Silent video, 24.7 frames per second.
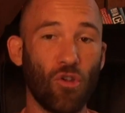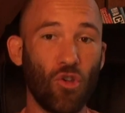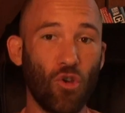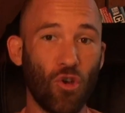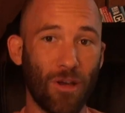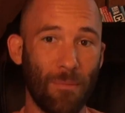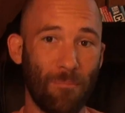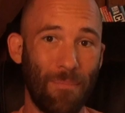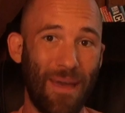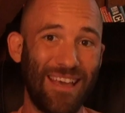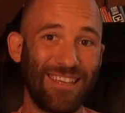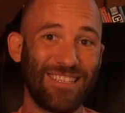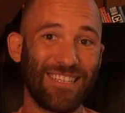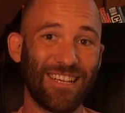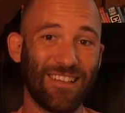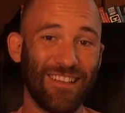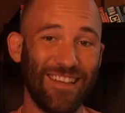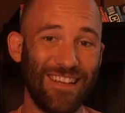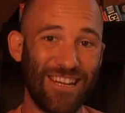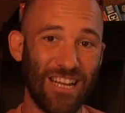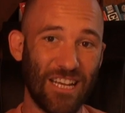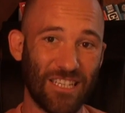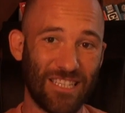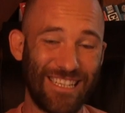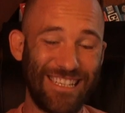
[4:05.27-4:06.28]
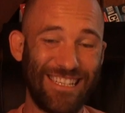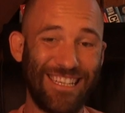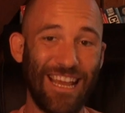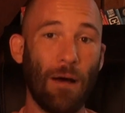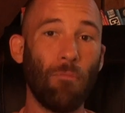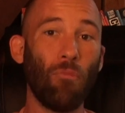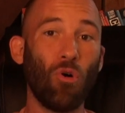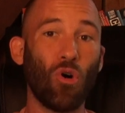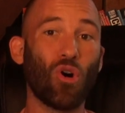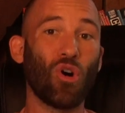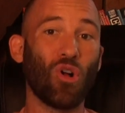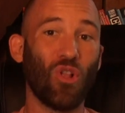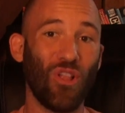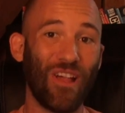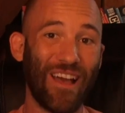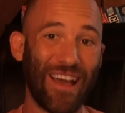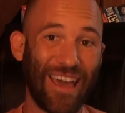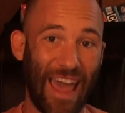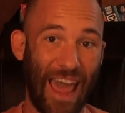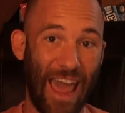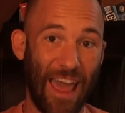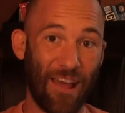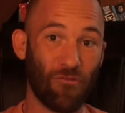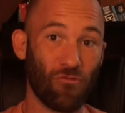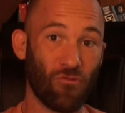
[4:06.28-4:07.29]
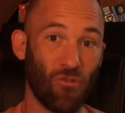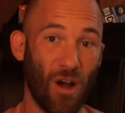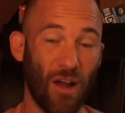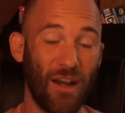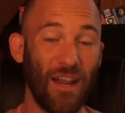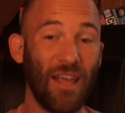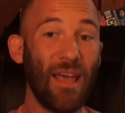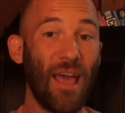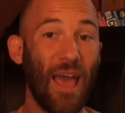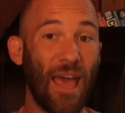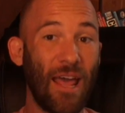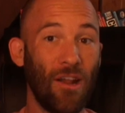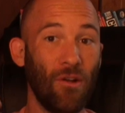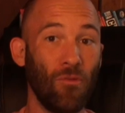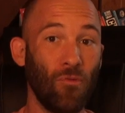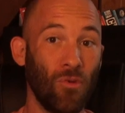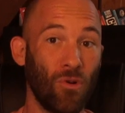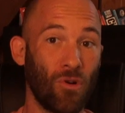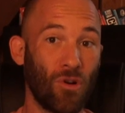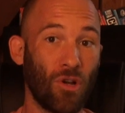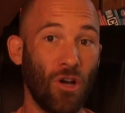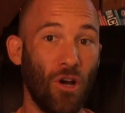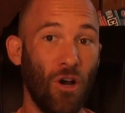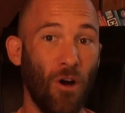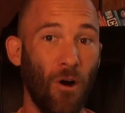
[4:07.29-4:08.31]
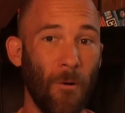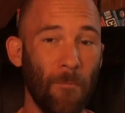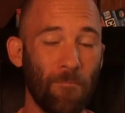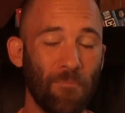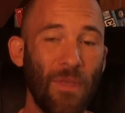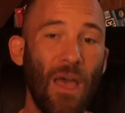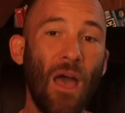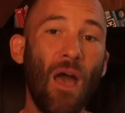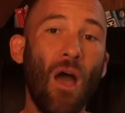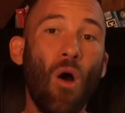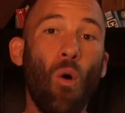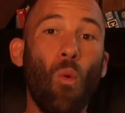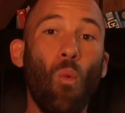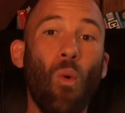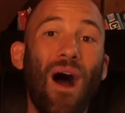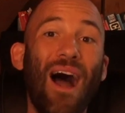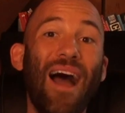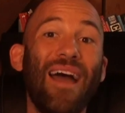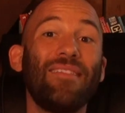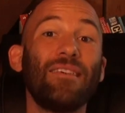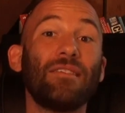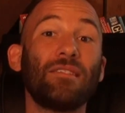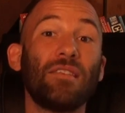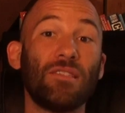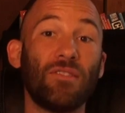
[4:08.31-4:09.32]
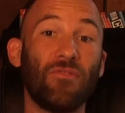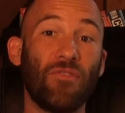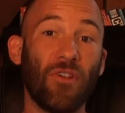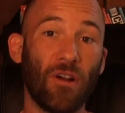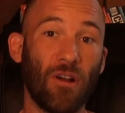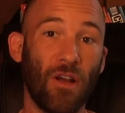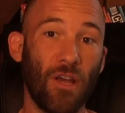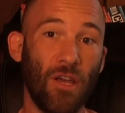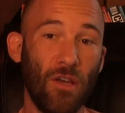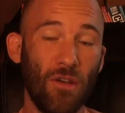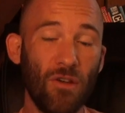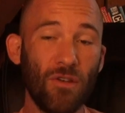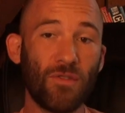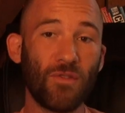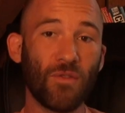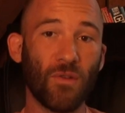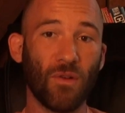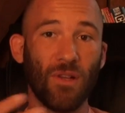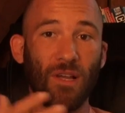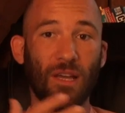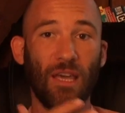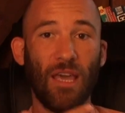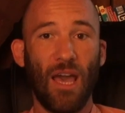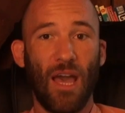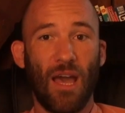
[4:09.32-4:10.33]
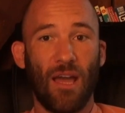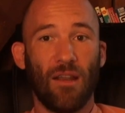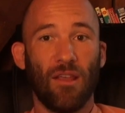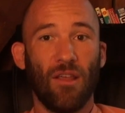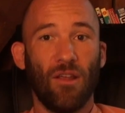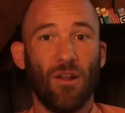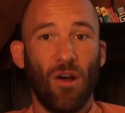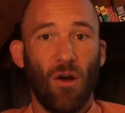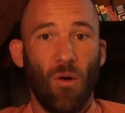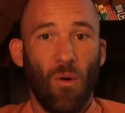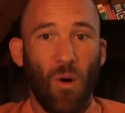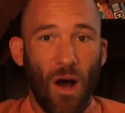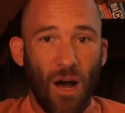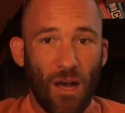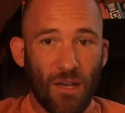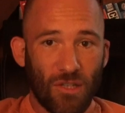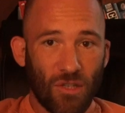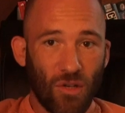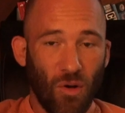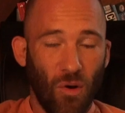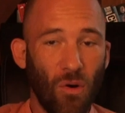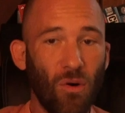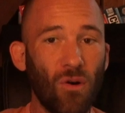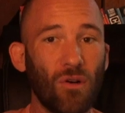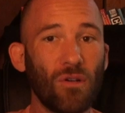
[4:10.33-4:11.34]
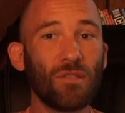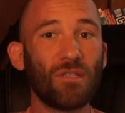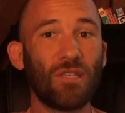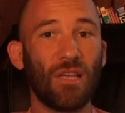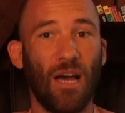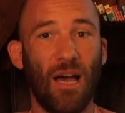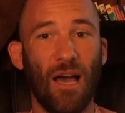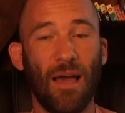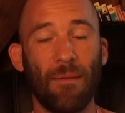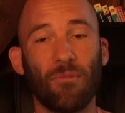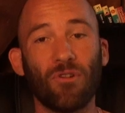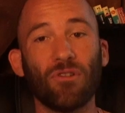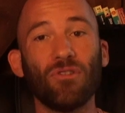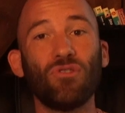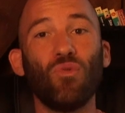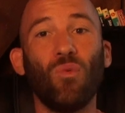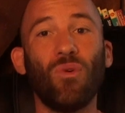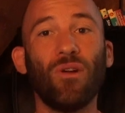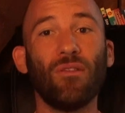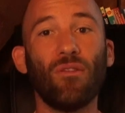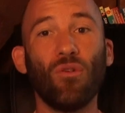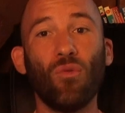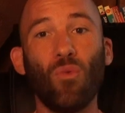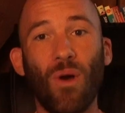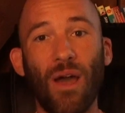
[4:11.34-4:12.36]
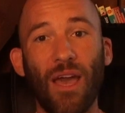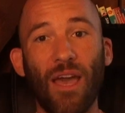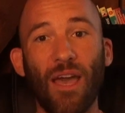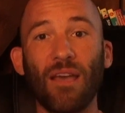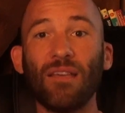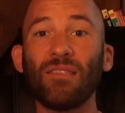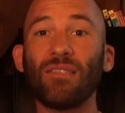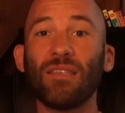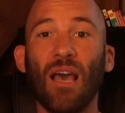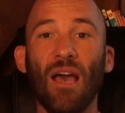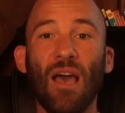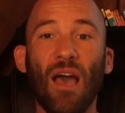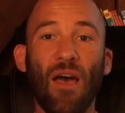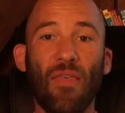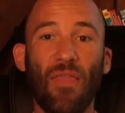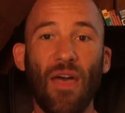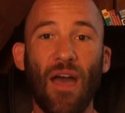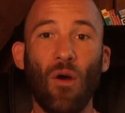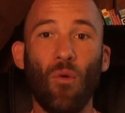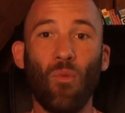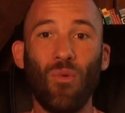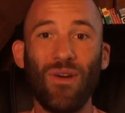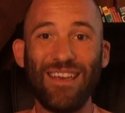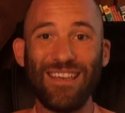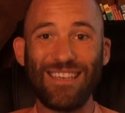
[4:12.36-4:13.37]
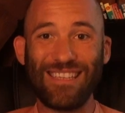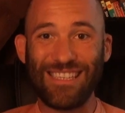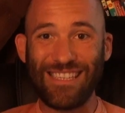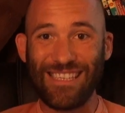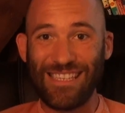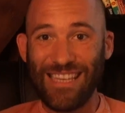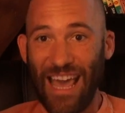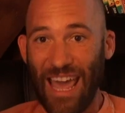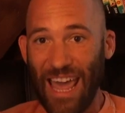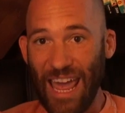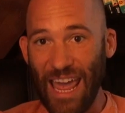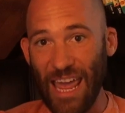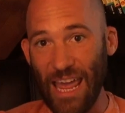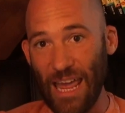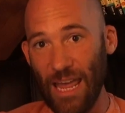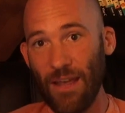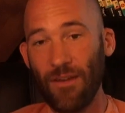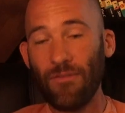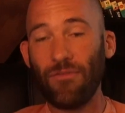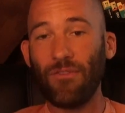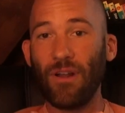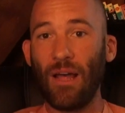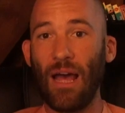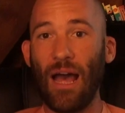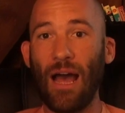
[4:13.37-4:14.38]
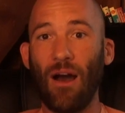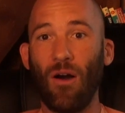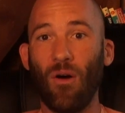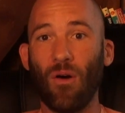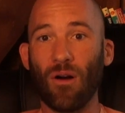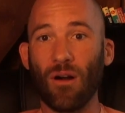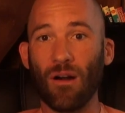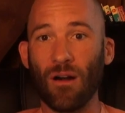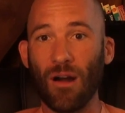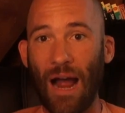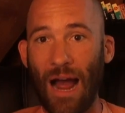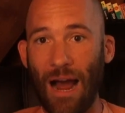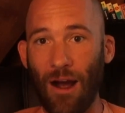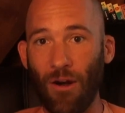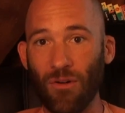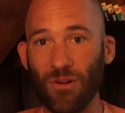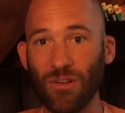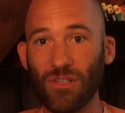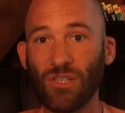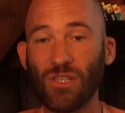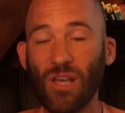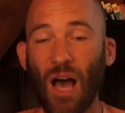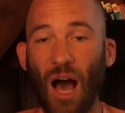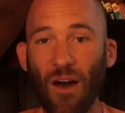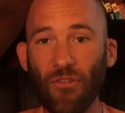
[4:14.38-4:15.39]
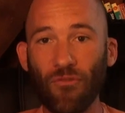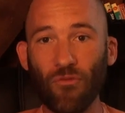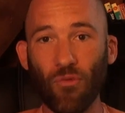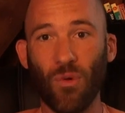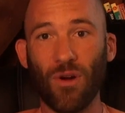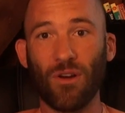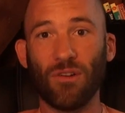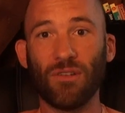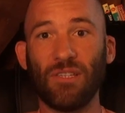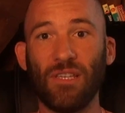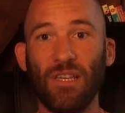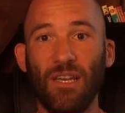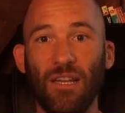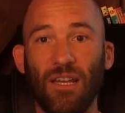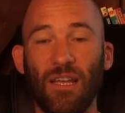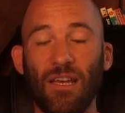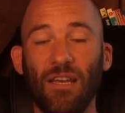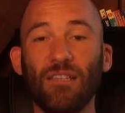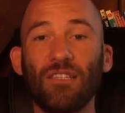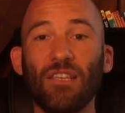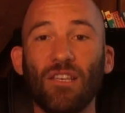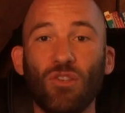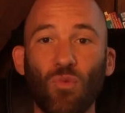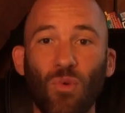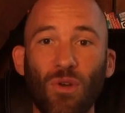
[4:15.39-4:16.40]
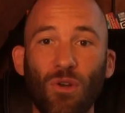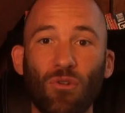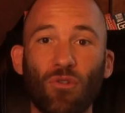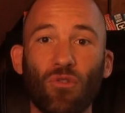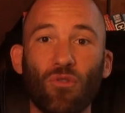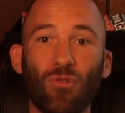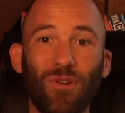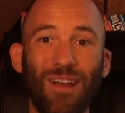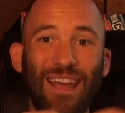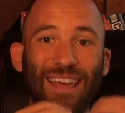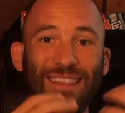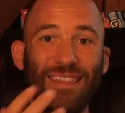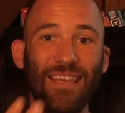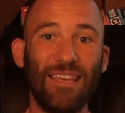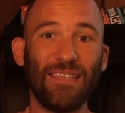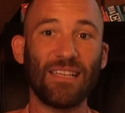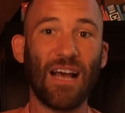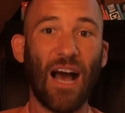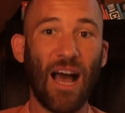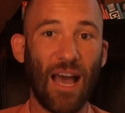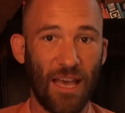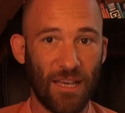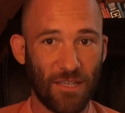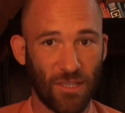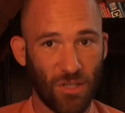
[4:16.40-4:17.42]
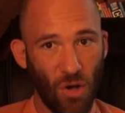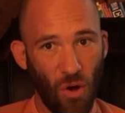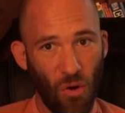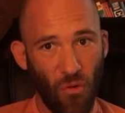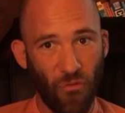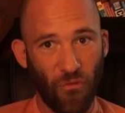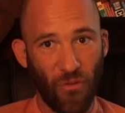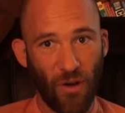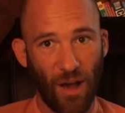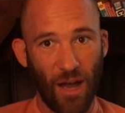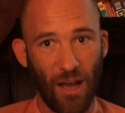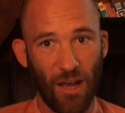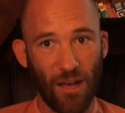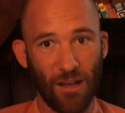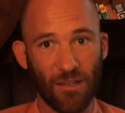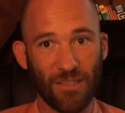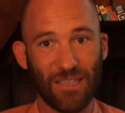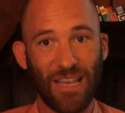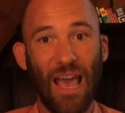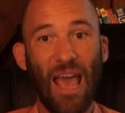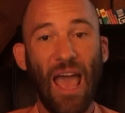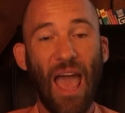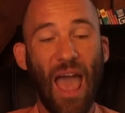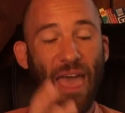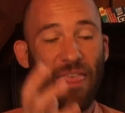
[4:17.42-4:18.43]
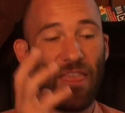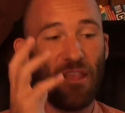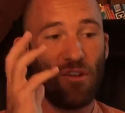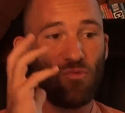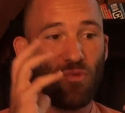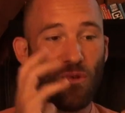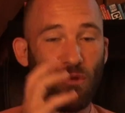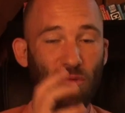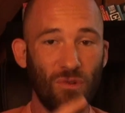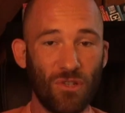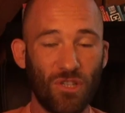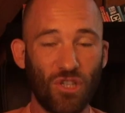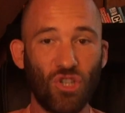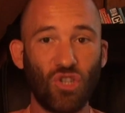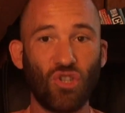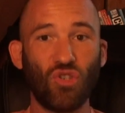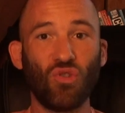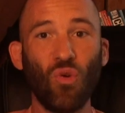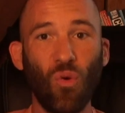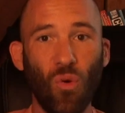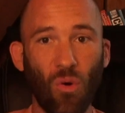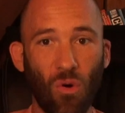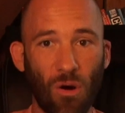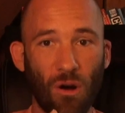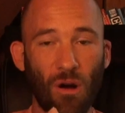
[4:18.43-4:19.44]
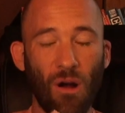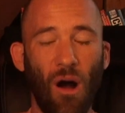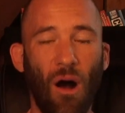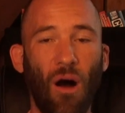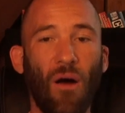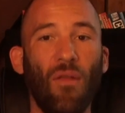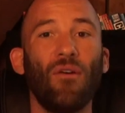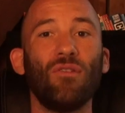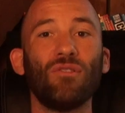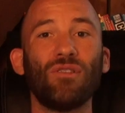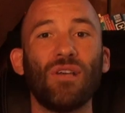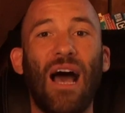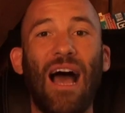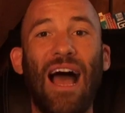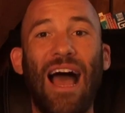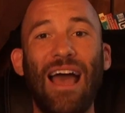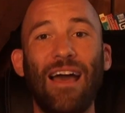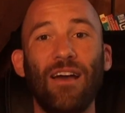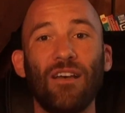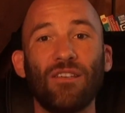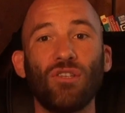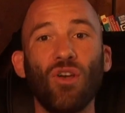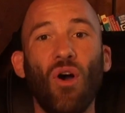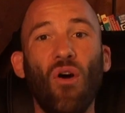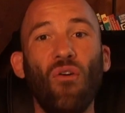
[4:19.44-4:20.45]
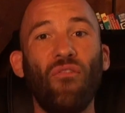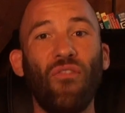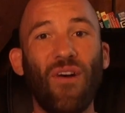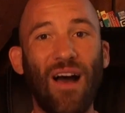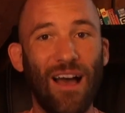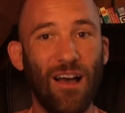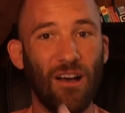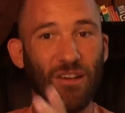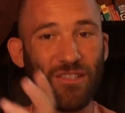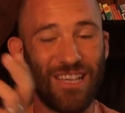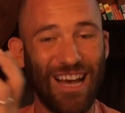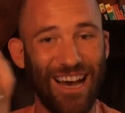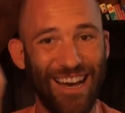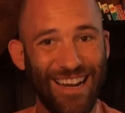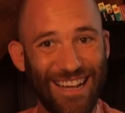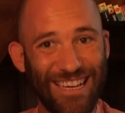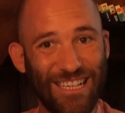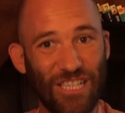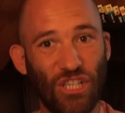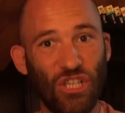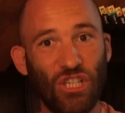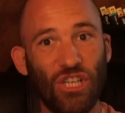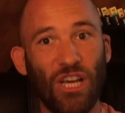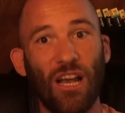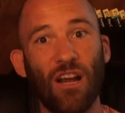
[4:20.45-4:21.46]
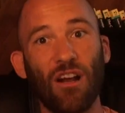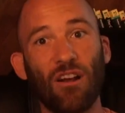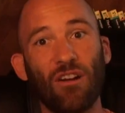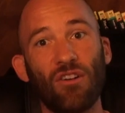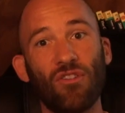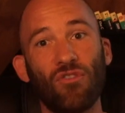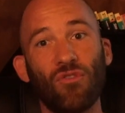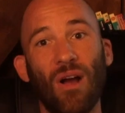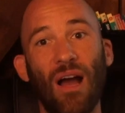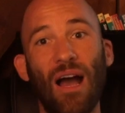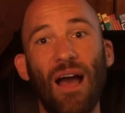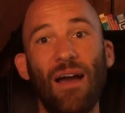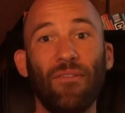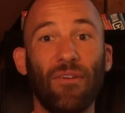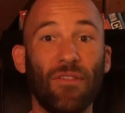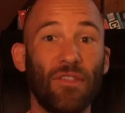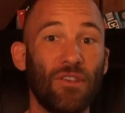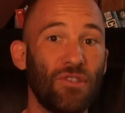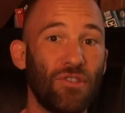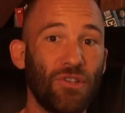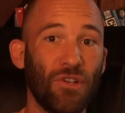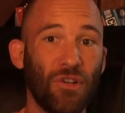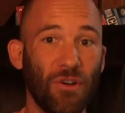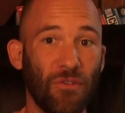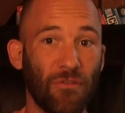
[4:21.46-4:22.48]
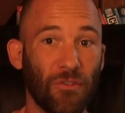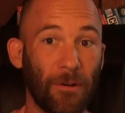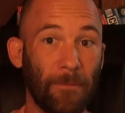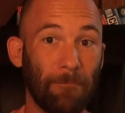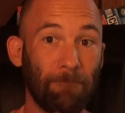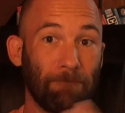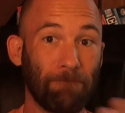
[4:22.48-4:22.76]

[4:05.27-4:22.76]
You can basically just double click and run it and it will go. Why this is very useful, again, you know, us old timers, one of the ways that we saved our, our software CDs is we would create these ISO files and then we would store all those ISO files on a shared drive on the server.